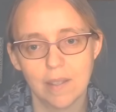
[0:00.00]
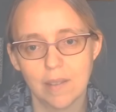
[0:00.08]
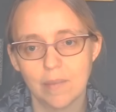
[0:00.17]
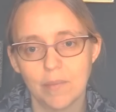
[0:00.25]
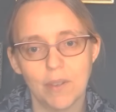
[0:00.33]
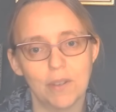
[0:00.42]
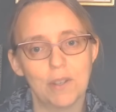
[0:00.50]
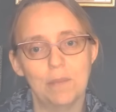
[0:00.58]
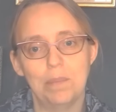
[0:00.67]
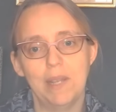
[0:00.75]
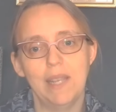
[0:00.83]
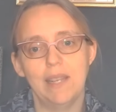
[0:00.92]
Oh,
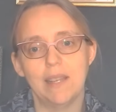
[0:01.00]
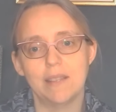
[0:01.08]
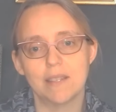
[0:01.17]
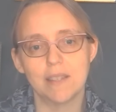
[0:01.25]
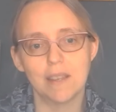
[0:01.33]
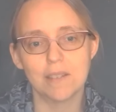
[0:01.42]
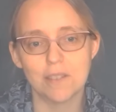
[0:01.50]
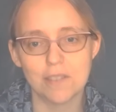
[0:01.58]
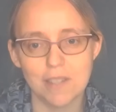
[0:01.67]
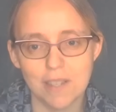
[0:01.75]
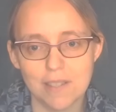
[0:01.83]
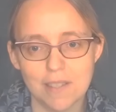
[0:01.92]
completely. the
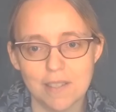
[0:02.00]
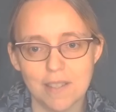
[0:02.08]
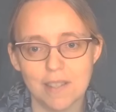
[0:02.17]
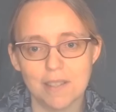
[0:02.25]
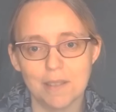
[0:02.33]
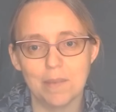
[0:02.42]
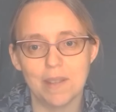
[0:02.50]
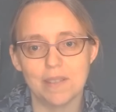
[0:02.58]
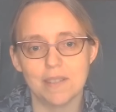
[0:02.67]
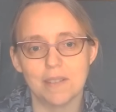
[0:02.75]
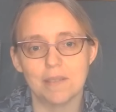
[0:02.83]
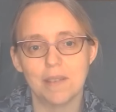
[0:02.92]
diagnostics is, is a is
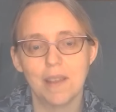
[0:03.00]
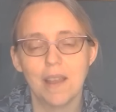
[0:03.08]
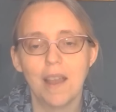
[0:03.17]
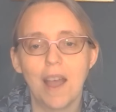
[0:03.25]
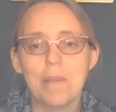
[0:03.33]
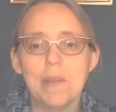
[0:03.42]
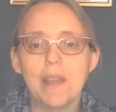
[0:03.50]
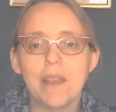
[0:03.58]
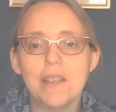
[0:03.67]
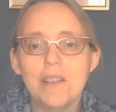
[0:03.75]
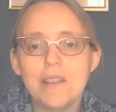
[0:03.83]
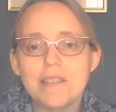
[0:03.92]
a. I mean,
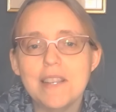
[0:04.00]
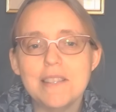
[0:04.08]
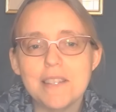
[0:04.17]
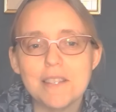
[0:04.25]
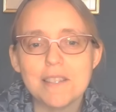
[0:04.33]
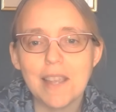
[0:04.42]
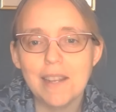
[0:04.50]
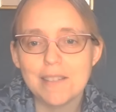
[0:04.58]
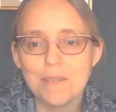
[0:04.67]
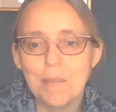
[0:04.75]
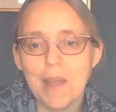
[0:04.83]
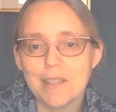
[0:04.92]
it's easy to say it's
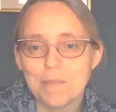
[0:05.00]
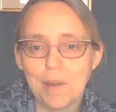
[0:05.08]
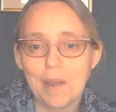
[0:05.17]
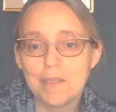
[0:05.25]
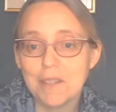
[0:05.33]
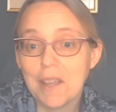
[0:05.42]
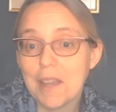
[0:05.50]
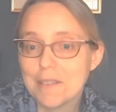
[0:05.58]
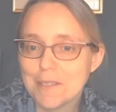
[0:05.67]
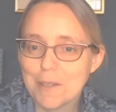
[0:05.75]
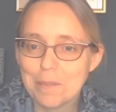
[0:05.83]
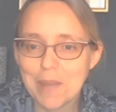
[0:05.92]
a mess, but I don't know how
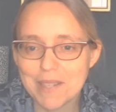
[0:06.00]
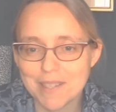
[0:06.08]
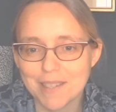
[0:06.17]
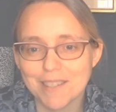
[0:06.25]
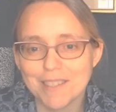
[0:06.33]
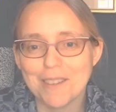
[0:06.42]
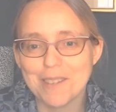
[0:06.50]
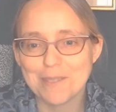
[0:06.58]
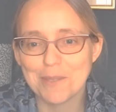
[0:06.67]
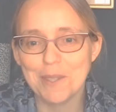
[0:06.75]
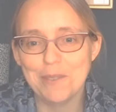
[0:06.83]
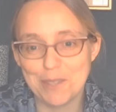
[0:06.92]
to do it better. You know, it's
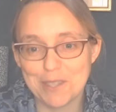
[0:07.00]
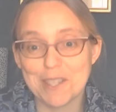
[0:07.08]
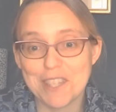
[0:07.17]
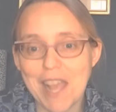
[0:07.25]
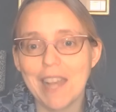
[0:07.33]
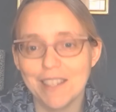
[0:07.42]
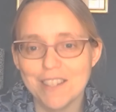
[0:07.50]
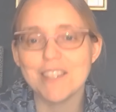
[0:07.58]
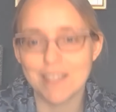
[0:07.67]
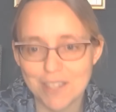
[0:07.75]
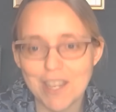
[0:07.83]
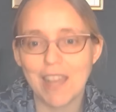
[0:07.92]
one. It was yeah. just a challenge.
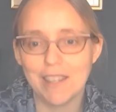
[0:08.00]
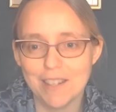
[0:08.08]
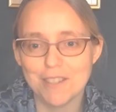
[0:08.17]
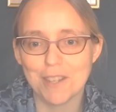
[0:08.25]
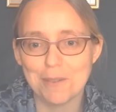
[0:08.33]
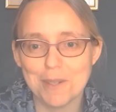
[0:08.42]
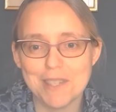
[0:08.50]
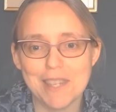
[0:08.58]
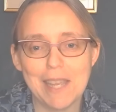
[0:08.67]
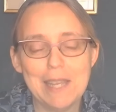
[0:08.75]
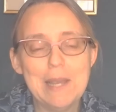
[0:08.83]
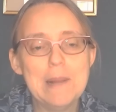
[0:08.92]
It's a challenge, yeah, yeah. I would
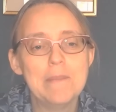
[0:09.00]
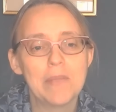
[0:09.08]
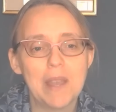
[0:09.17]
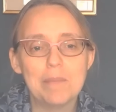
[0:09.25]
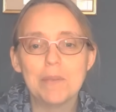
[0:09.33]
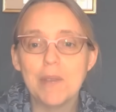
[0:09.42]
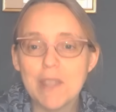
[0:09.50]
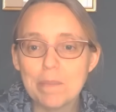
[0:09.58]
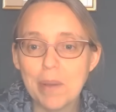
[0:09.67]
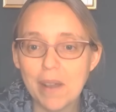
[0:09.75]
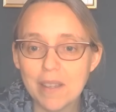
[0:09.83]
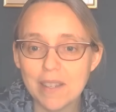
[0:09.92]
say. Yeah, and, but with the
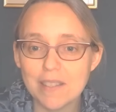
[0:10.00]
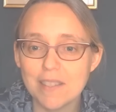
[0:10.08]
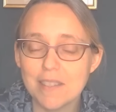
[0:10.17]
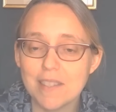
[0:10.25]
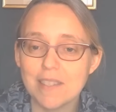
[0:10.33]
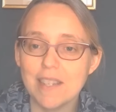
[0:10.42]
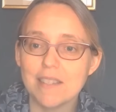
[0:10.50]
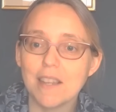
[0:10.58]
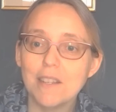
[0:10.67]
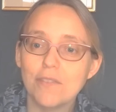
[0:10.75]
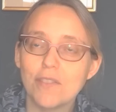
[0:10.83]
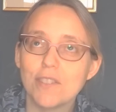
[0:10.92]
Parkinson's disease,
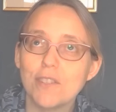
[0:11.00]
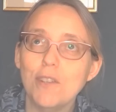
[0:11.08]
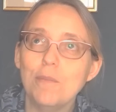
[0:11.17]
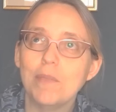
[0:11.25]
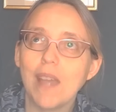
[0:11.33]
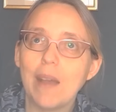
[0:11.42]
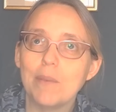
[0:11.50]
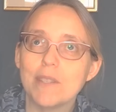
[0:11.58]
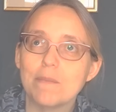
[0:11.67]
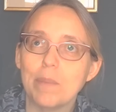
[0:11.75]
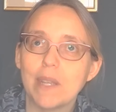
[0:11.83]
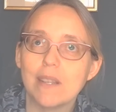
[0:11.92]
I'd have assumed that
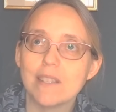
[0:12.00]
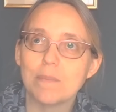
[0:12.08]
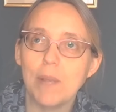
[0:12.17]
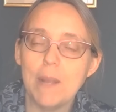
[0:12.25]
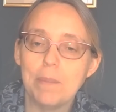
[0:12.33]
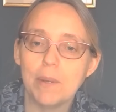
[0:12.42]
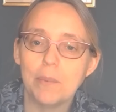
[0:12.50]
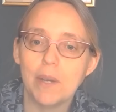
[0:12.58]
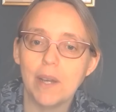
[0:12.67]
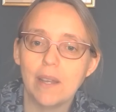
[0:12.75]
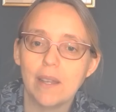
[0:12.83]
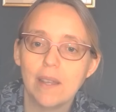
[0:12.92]
was because people
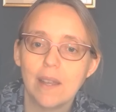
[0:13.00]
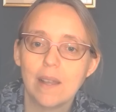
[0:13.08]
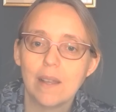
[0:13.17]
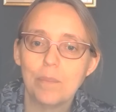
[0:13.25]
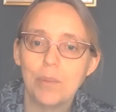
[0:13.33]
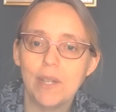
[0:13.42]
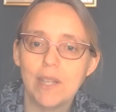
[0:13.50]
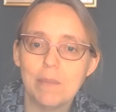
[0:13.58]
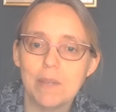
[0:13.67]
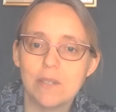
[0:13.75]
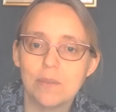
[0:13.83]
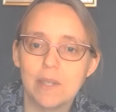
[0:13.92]
were putting them
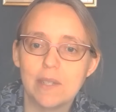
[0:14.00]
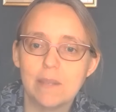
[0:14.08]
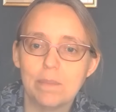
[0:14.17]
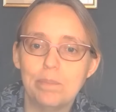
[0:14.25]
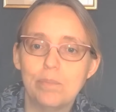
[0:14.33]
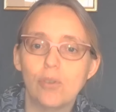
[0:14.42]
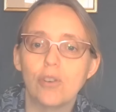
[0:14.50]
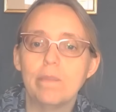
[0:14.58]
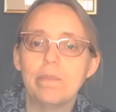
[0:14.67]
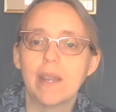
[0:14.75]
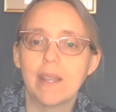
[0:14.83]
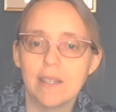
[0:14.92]
into a broader
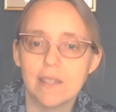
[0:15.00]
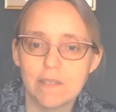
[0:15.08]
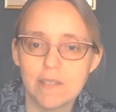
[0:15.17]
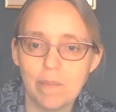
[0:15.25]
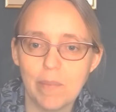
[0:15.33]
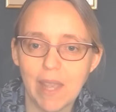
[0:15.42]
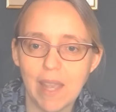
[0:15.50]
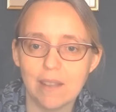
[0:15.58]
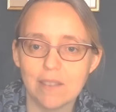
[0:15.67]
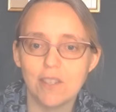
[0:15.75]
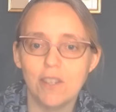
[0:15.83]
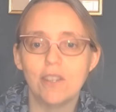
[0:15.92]
bucket of something
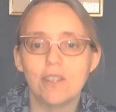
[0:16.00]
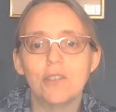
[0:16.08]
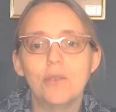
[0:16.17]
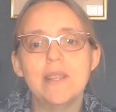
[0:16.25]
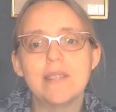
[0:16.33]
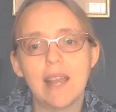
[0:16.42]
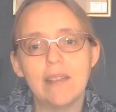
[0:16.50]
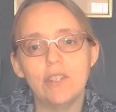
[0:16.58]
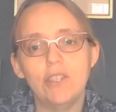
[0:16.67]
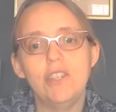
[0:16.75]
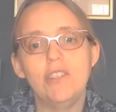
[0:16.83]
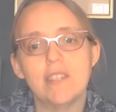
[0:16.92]
else. So you can always have a
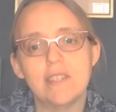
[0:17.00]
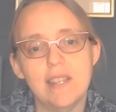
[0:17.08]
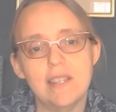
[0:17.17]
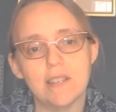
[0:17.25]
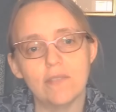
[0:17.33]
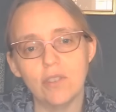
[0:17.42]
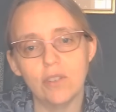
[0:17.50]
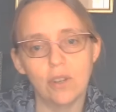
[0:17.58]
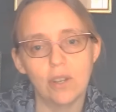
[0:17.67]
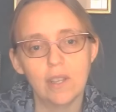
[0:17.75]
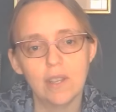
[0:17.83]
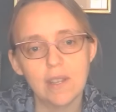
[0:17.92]
new disease if
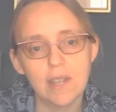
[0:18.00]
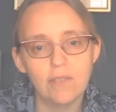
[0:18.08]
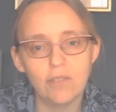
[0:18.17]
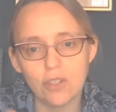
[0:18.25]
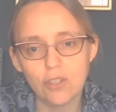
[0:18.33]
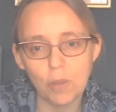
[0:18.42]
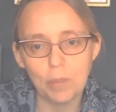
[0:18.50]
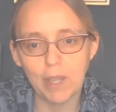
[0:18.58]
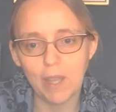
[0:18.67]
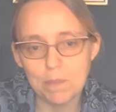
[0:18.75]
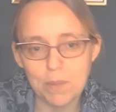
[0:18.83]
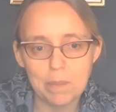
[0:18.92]
you're if you're chopping
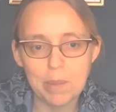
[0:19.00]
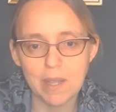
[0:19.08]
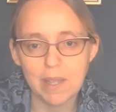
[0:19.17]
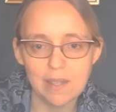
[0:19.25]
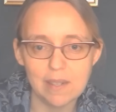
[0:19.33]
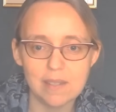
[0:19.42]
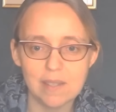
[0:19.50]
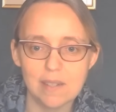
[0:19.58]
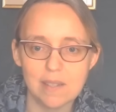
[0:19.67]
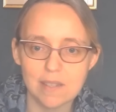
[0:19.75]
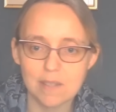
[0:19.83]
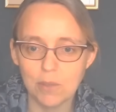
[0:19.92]
up your buckets
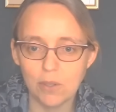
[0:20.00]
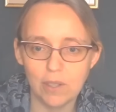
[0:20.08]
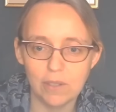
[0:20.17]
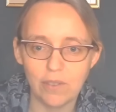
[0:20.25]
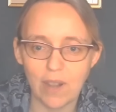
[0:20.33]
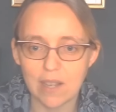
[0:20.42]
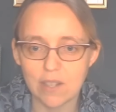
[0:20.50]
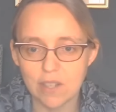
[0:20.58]
into smaller fractions.